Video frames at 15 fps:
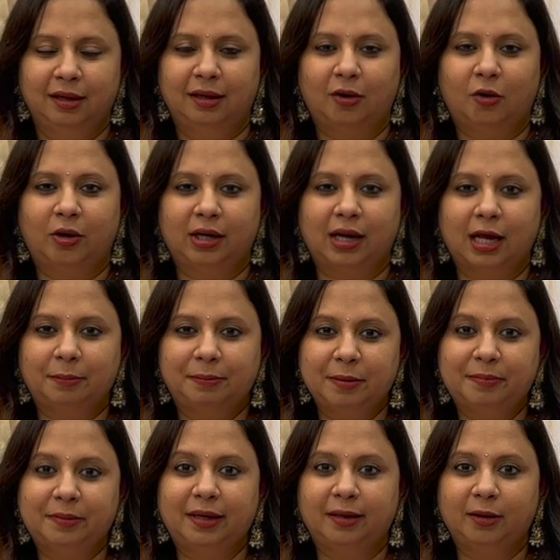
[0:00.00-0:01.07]
Or are
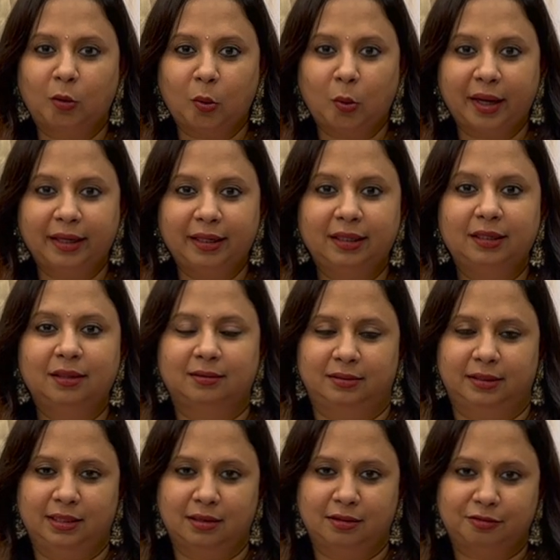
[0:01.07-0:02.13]
people inquiring
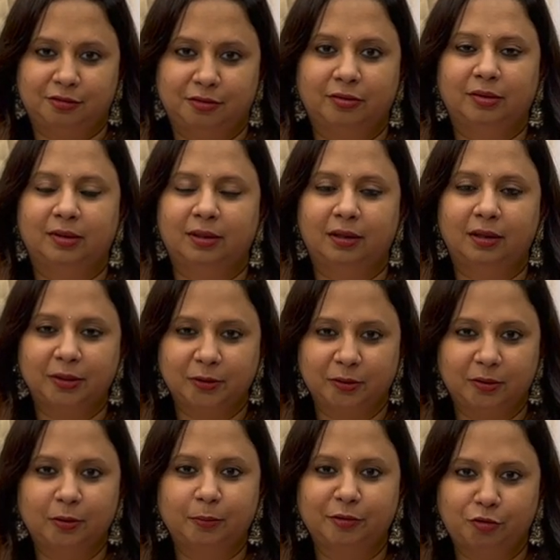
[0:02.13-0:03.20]
enough to
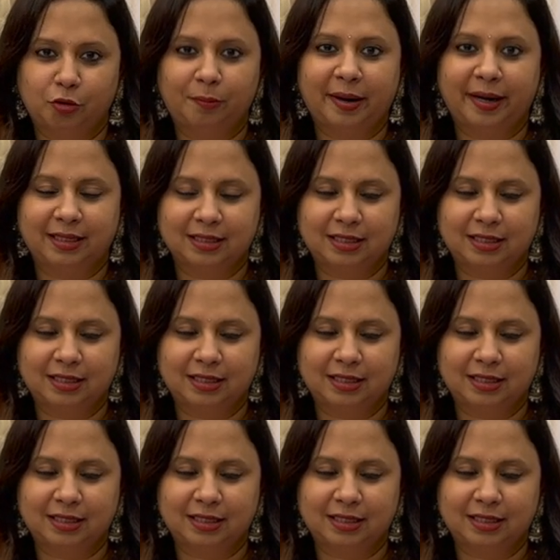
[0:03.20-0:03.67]
know before buying?